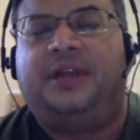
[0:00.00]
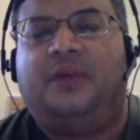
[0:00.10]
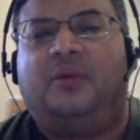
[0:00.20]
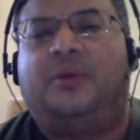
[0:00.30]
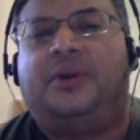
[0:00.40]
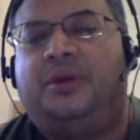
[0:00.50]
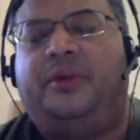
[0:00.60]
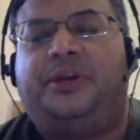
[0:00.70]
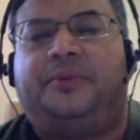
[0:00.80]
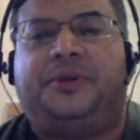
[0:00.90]
what we're
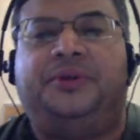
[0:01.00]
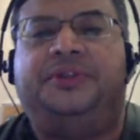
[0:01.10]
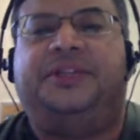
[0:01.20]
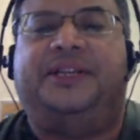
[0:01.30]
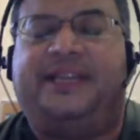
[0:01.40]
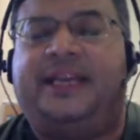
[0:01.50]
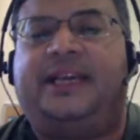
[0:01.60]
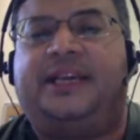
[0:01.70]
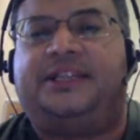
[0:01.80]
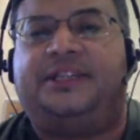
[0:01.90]
doing to produce the
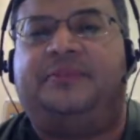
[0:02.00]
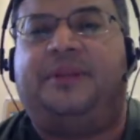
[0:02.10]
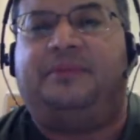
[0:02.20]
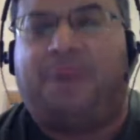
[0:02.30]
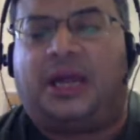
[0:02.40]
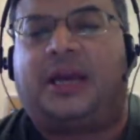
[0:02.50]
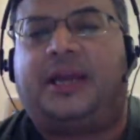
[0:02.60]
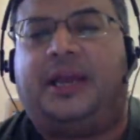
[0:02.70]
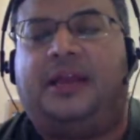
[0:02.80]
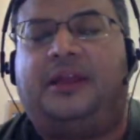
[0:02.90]
D is simply
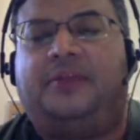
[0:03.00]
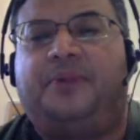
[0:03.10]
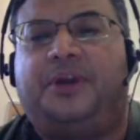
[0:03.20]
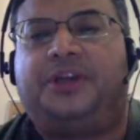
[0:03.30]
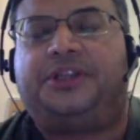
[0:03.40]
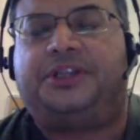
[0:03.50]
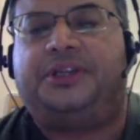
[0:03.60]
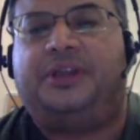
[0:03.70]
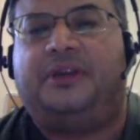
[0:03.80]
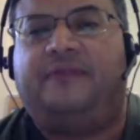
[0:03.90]
blocking the
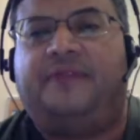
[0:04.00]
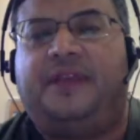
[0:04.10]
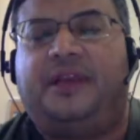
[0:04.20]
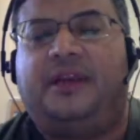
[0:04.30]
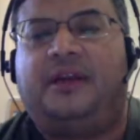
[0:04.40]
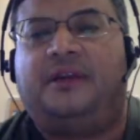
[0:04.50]
production of the,